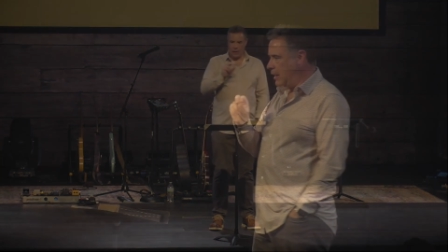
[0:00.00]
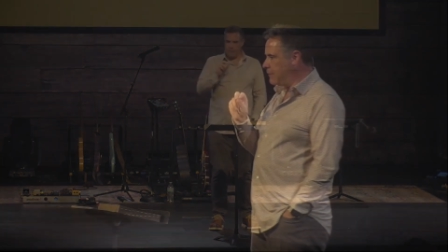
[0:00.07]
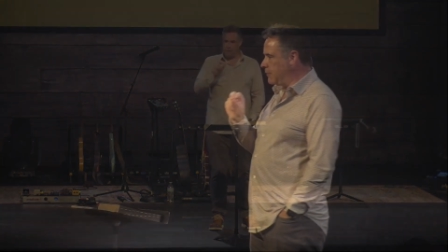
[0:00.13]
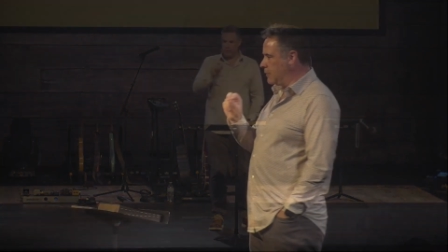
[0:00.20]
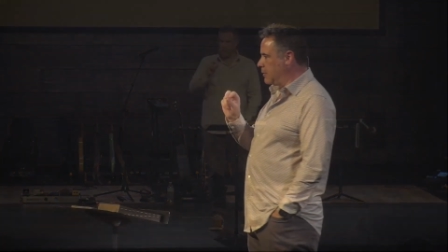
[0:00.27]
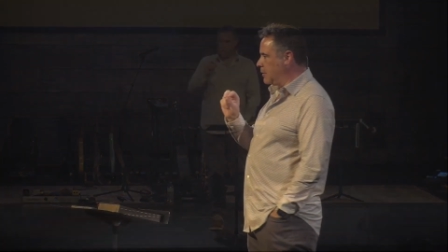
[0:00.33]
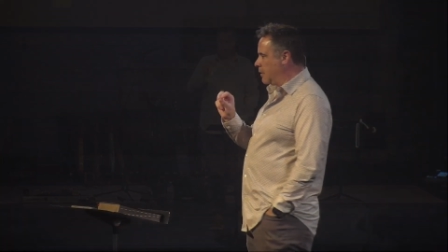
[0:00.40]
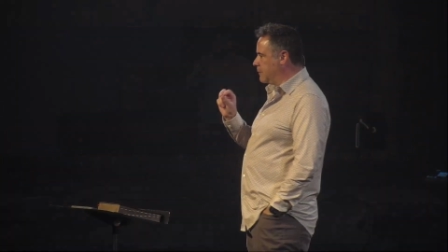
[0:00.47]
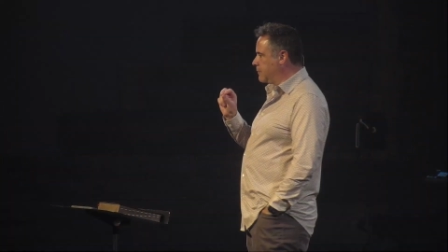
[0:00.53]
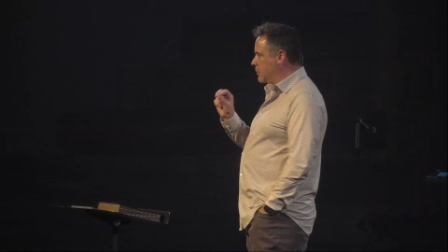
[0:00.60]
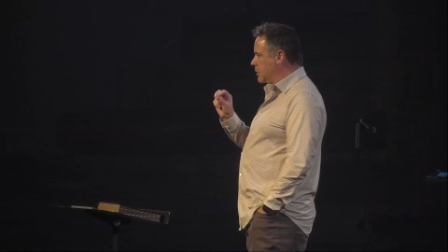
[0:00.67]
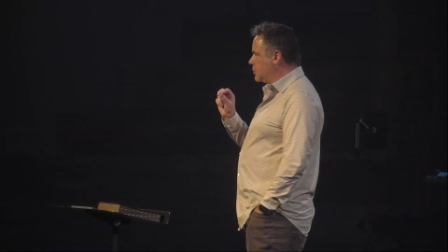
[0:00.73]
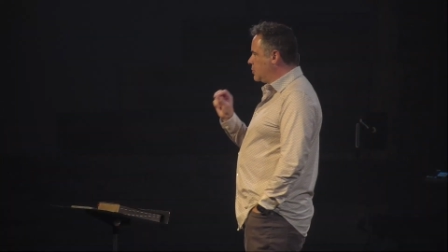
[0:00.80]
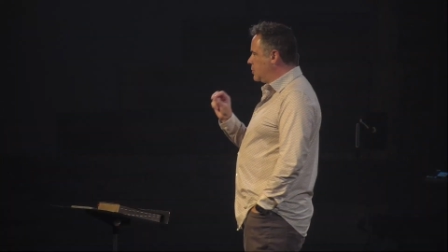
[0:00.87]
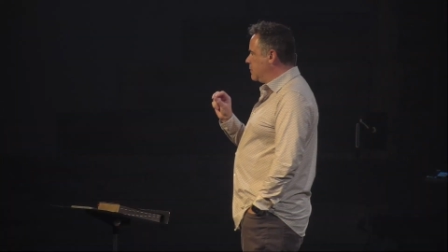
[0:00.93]
level of
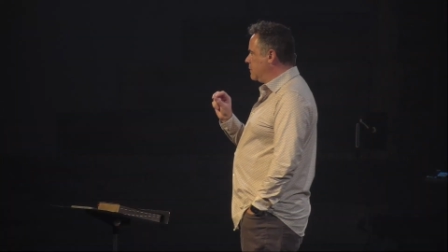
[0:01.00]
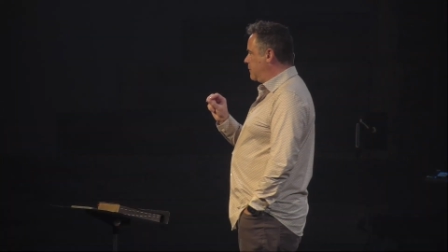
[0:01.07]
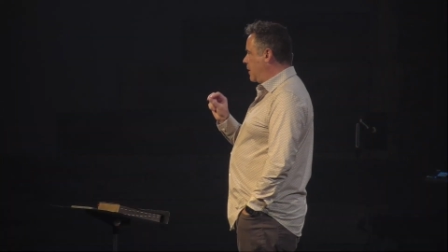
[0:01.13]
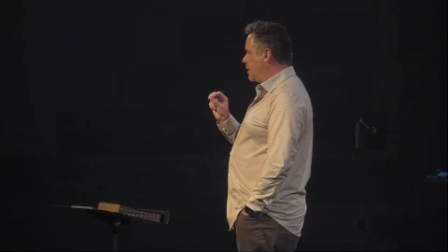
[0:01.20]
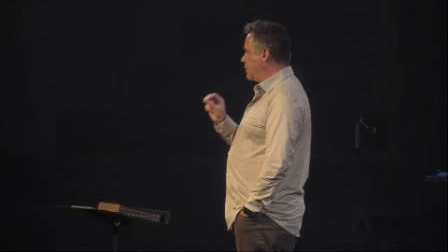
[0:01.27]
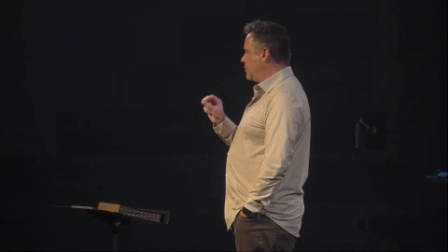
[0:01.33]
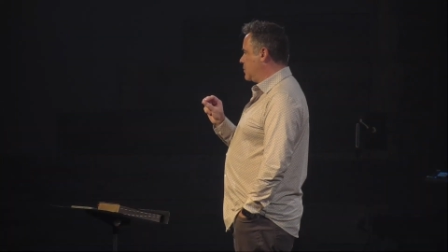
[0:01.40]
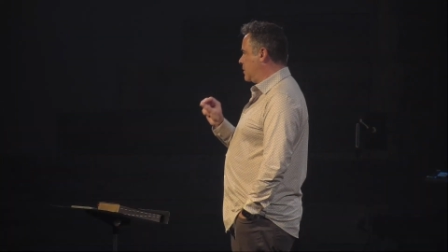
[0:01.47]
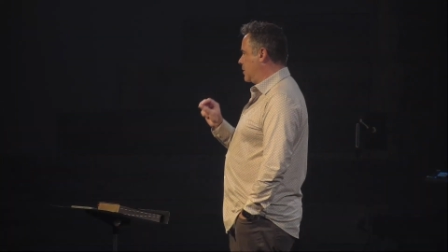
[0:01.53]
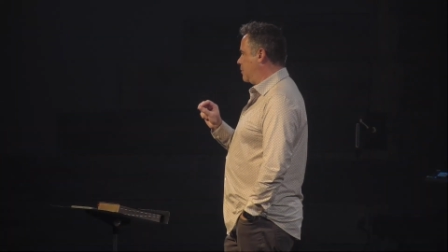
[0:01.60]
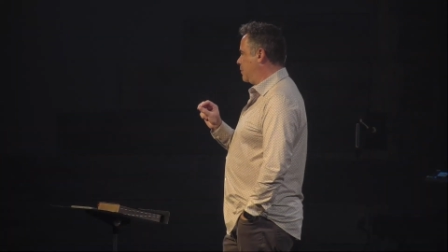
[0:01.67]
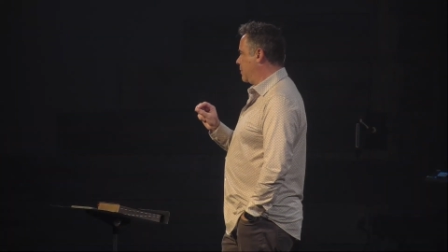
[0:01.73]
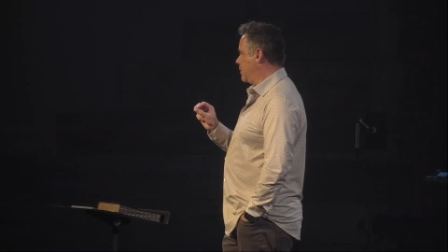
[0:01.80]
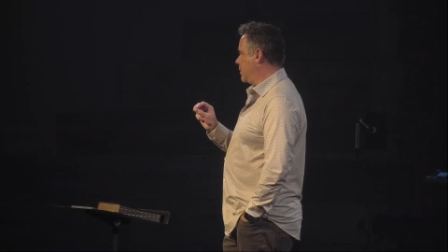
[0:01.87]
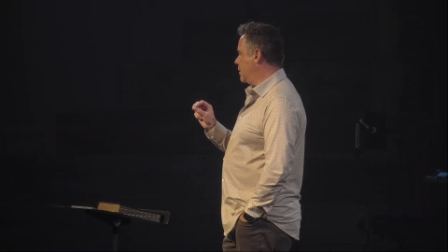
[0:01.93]
Christian
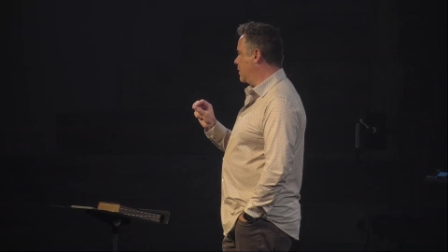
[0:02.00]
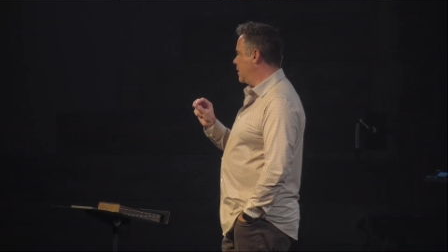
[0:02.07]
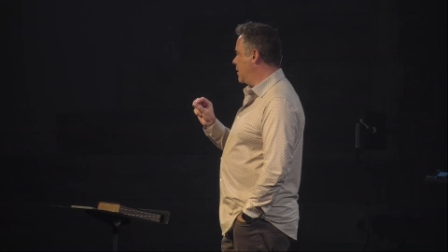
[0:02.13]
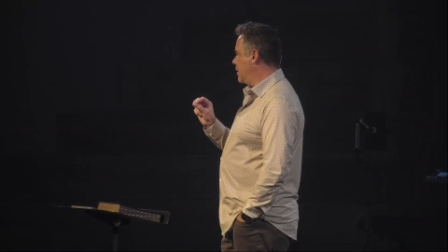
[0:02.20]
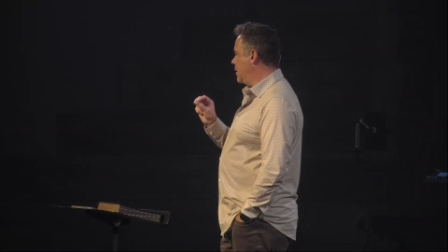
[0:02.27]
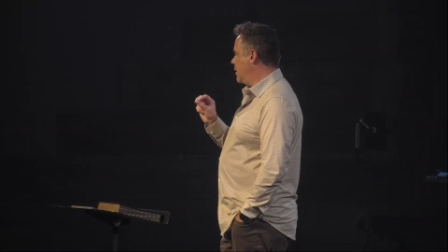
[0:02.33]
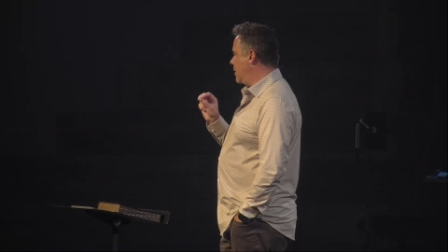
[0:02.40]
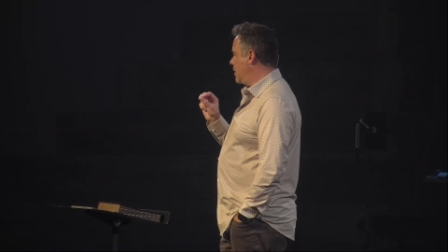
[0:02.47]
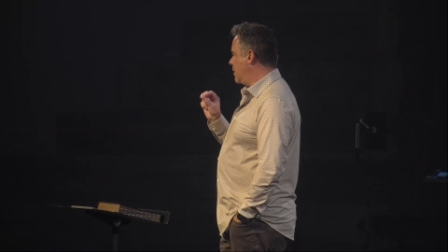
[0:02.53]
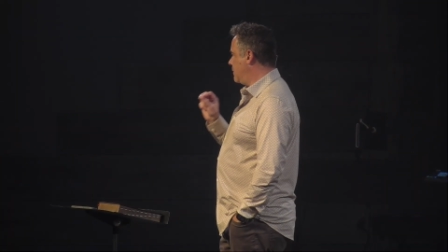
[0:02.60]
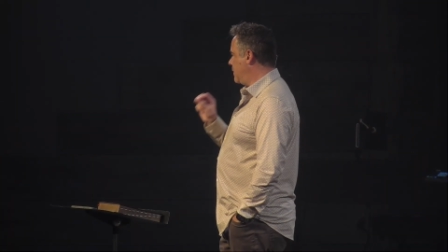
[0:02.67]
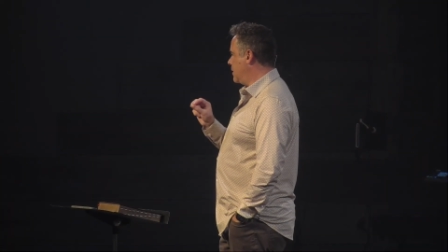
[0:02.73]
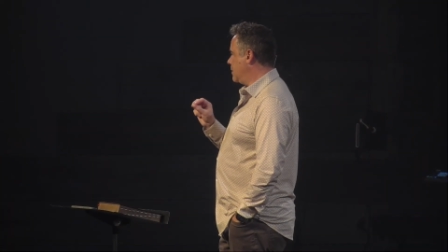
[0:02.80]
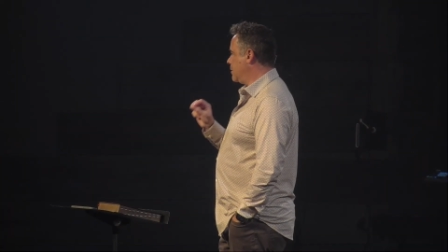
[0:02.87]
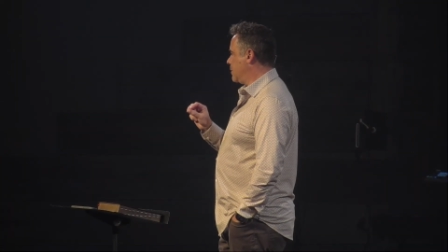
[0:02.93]
fellowship
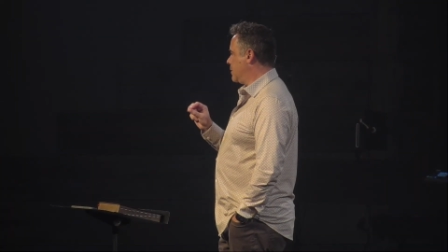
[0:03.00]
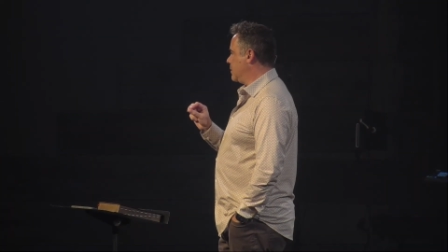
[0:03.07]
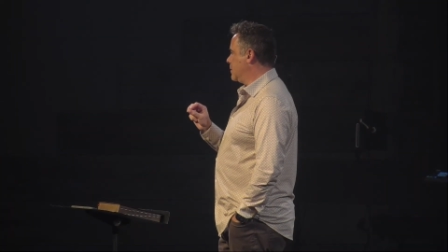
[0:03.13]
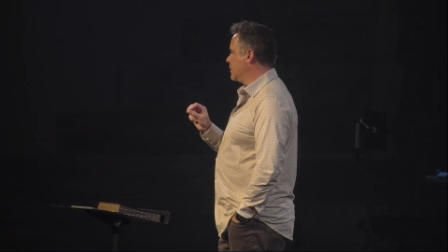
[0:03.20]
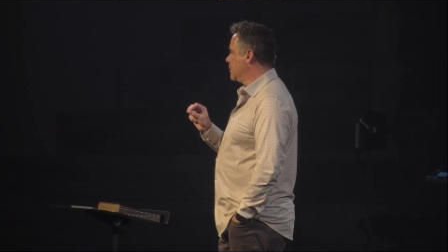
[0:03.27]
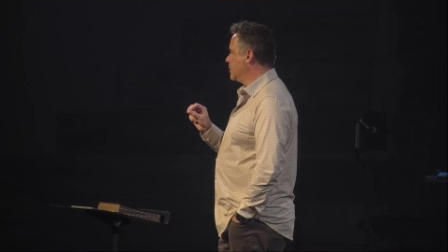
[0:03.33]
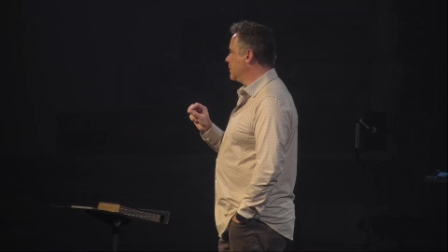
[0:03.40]
available.